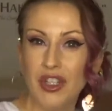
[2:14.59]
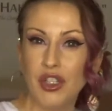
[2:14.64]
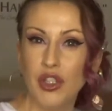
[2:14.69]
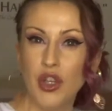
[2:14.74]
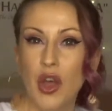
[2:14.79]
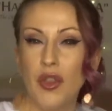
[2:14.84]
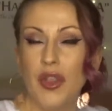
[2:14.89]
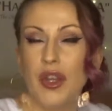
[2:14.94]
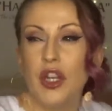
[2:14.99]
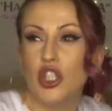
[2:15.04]
It's
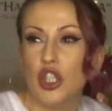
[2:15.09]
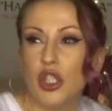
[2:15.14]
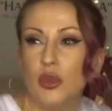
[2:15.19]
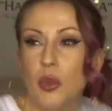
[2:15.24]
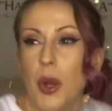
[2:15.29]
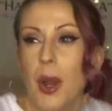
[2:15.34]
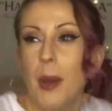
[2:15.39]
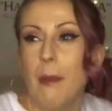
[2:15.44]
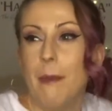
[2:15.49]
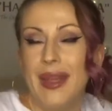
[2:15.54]
not that I just
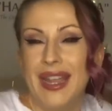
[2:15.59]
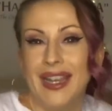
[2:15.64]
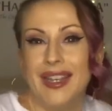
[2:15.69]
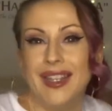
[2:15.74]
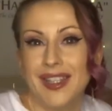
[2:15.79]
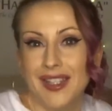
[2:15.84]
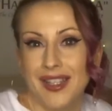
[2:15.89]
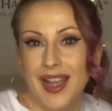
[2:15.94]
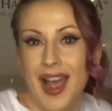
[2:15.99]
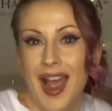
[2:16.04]
want a
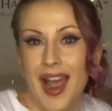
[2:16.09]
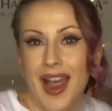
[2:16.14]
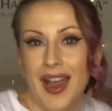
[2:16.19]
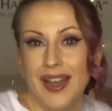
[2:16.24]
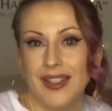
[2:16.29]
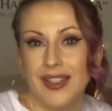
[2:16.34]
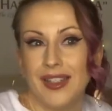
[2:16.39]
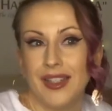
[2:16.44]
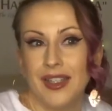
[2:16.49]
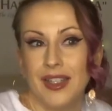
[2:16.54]
bigger
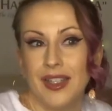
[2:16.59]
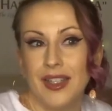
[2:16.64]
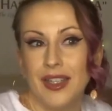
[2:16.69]
size